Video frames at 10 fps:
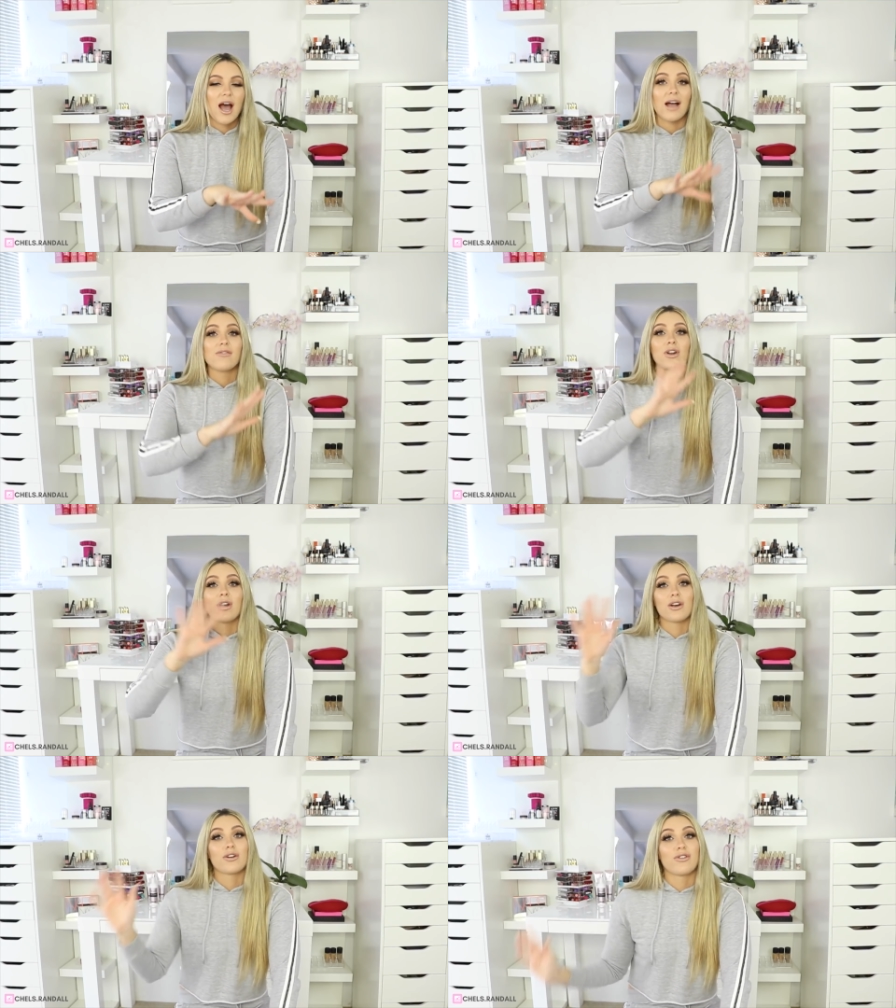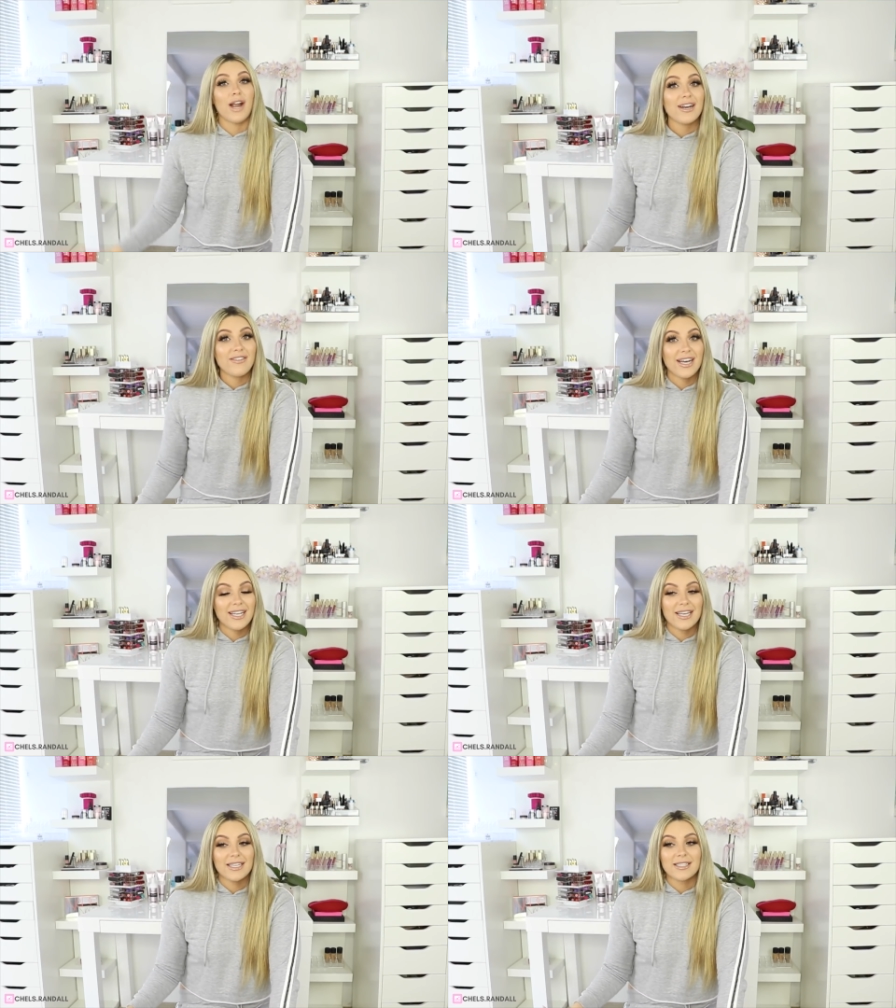I've got a lot of creative
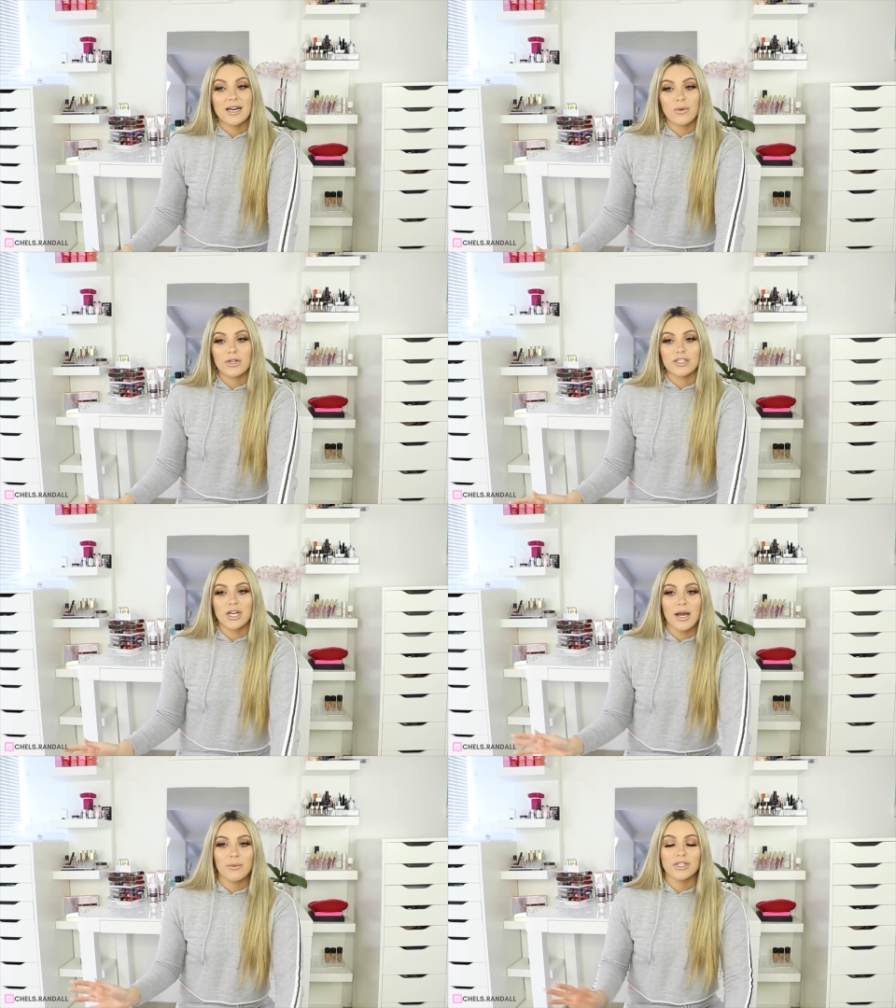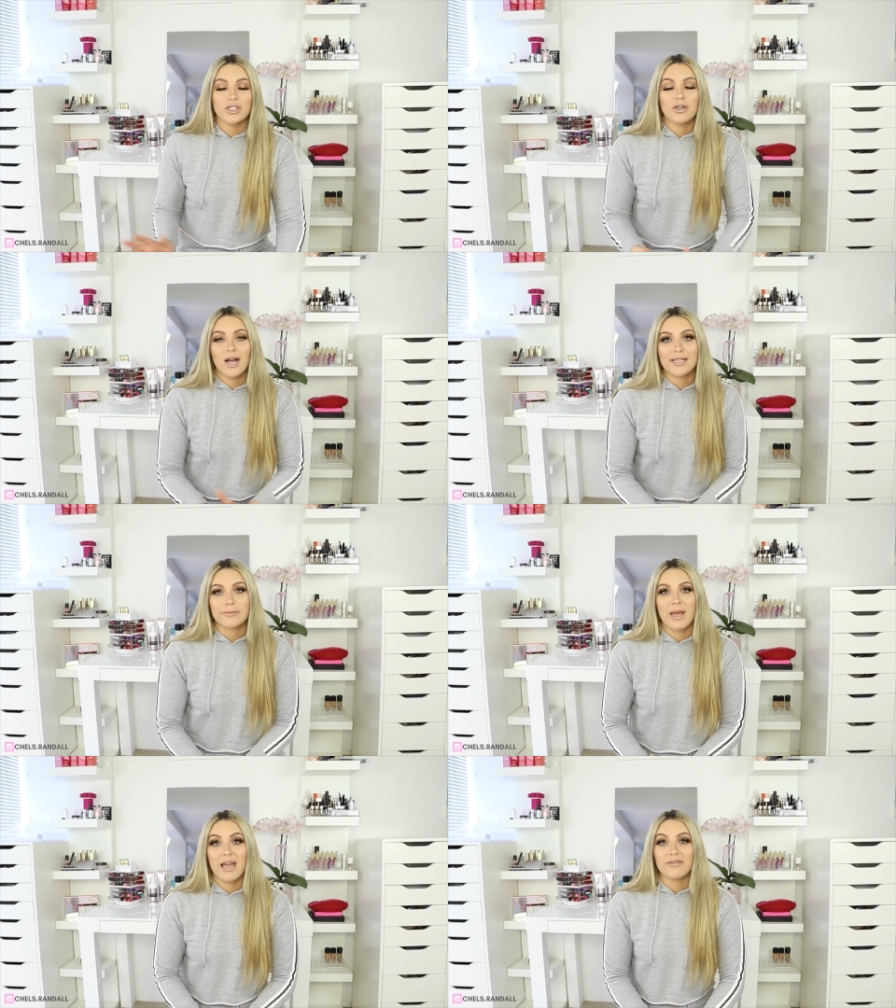ideas that I want to share, which you guys
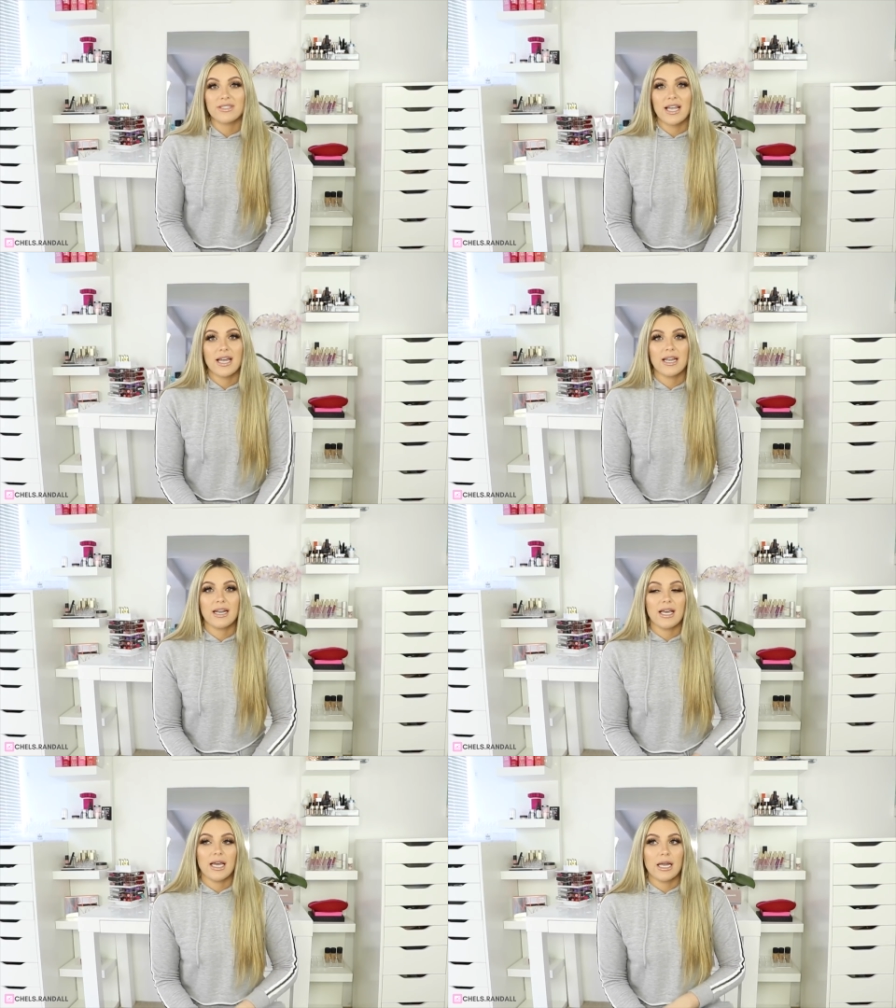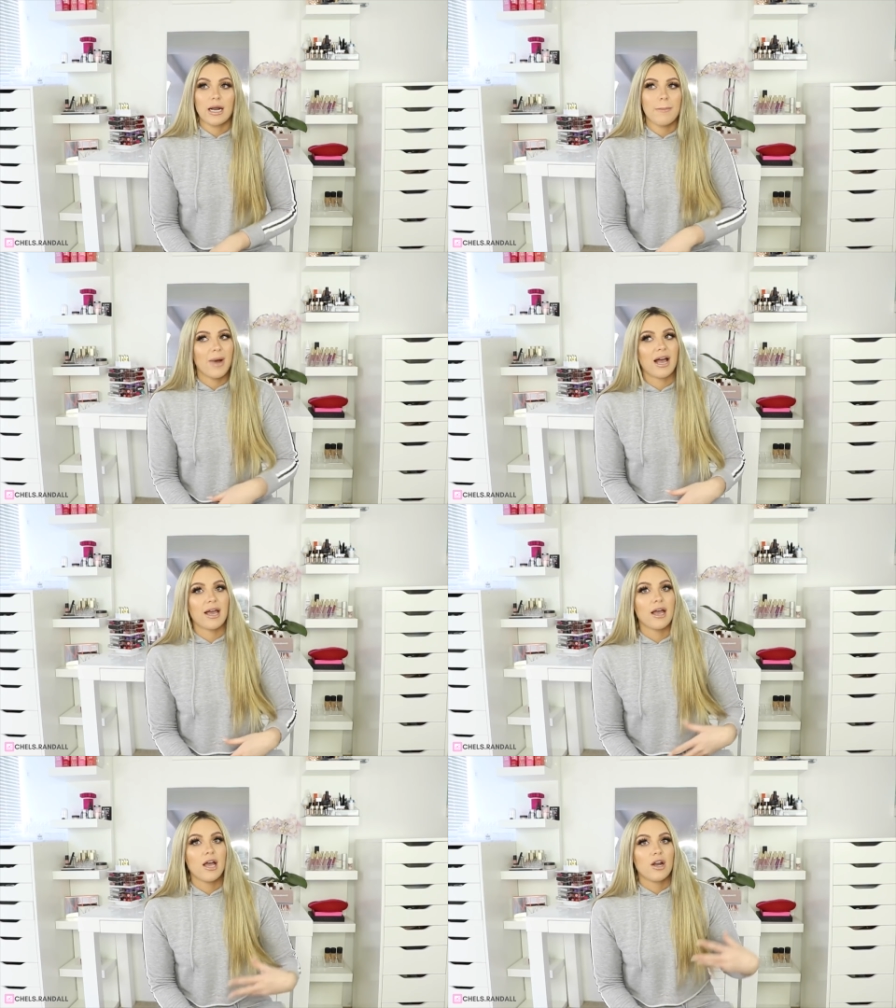may have seen in
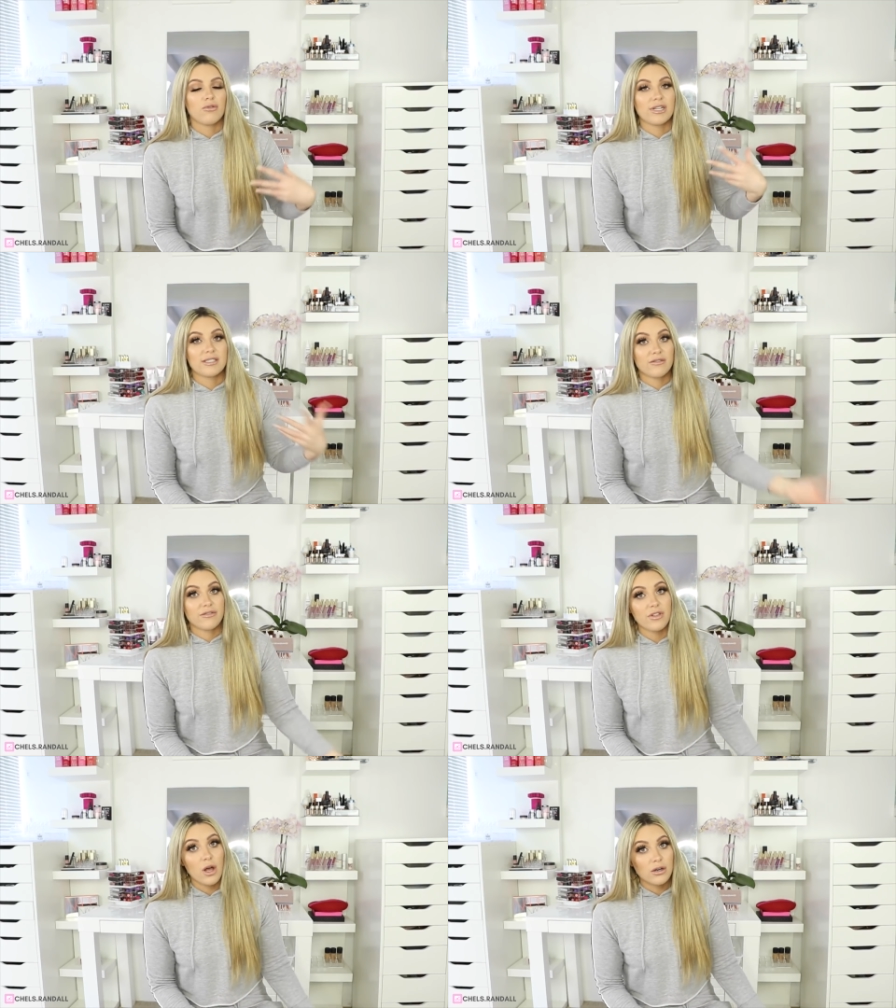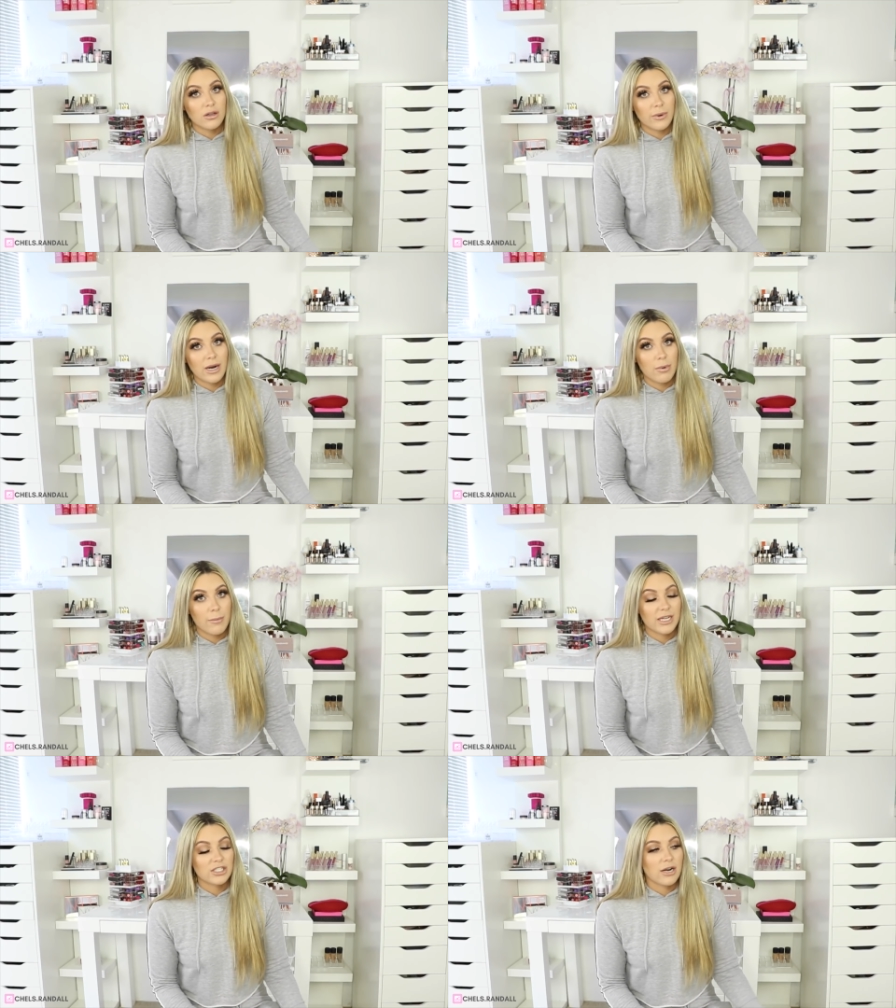my recent vlog that went up on
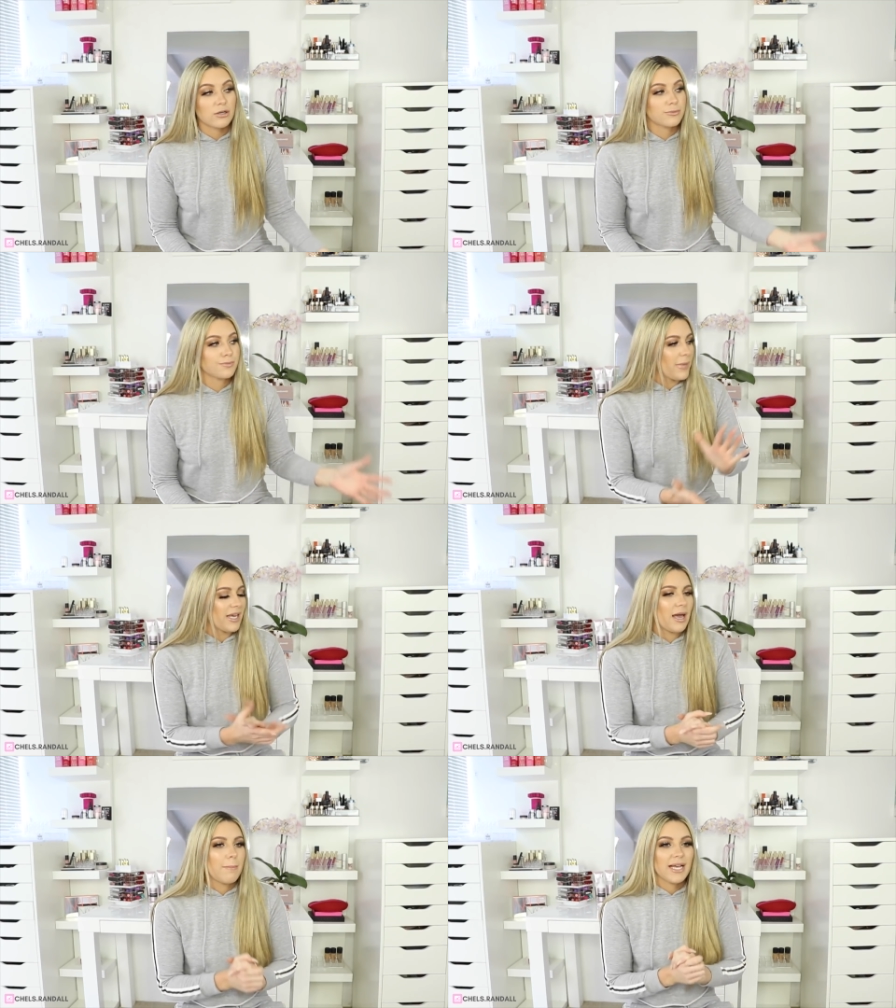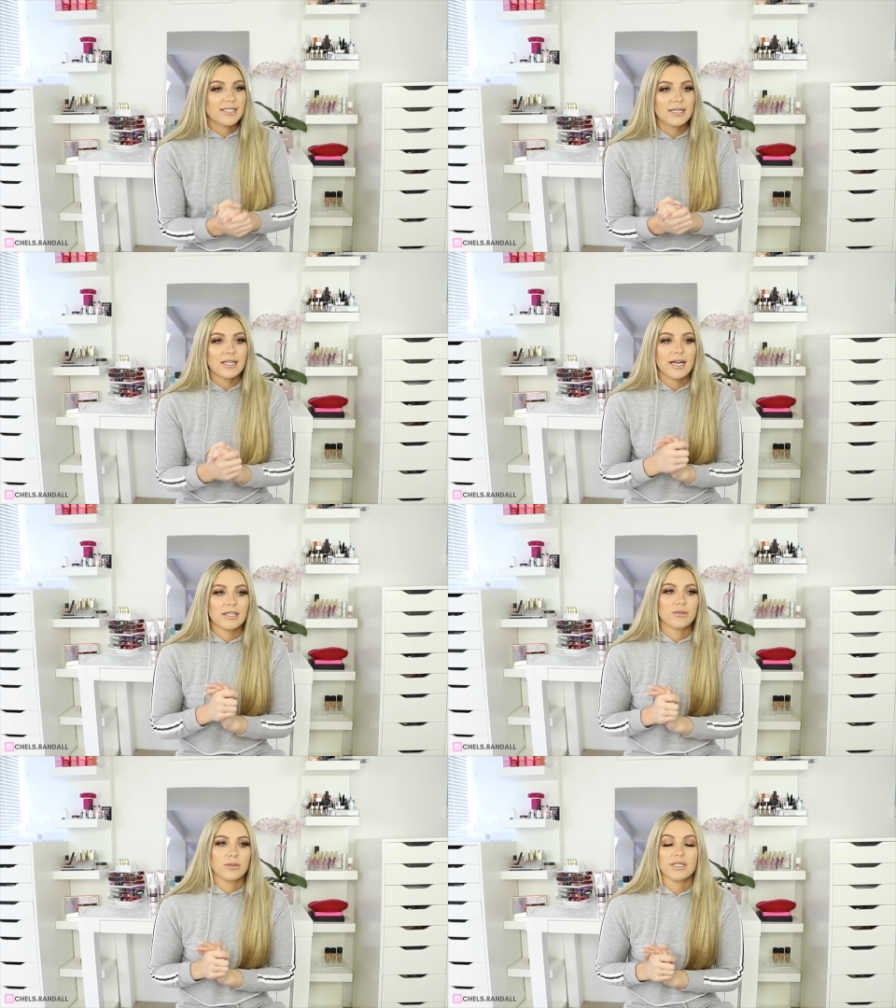my channel. But yeah, basically I
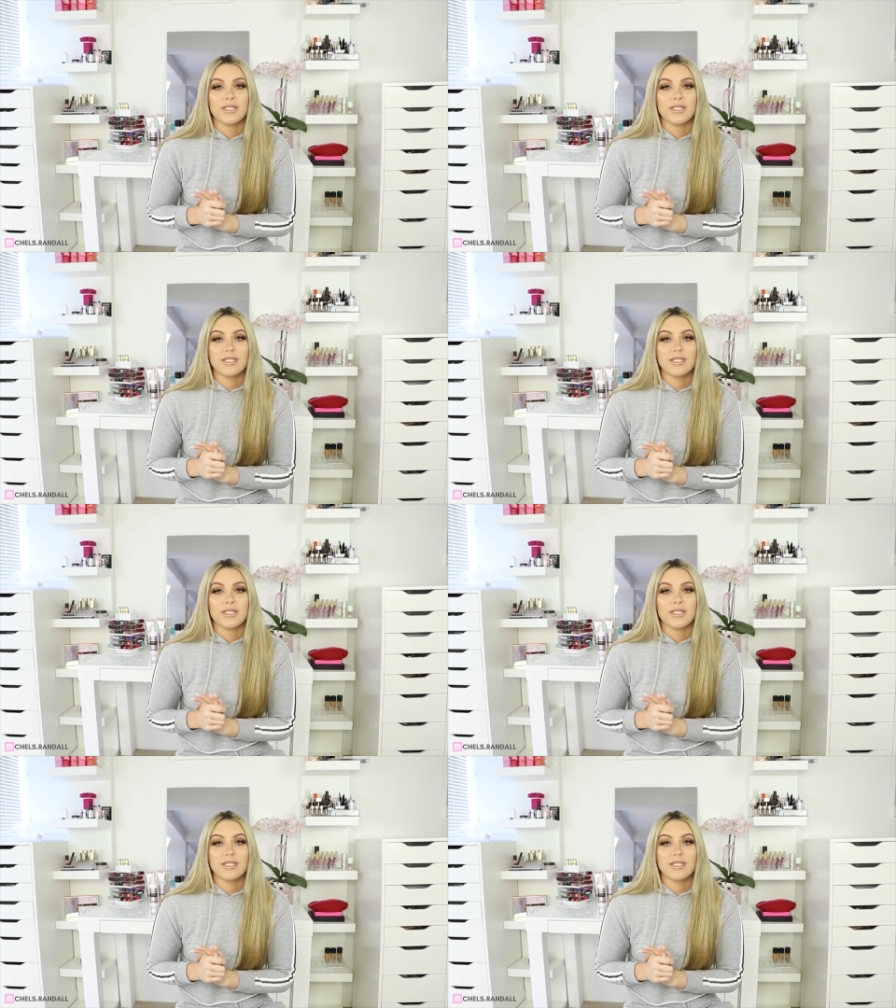just want to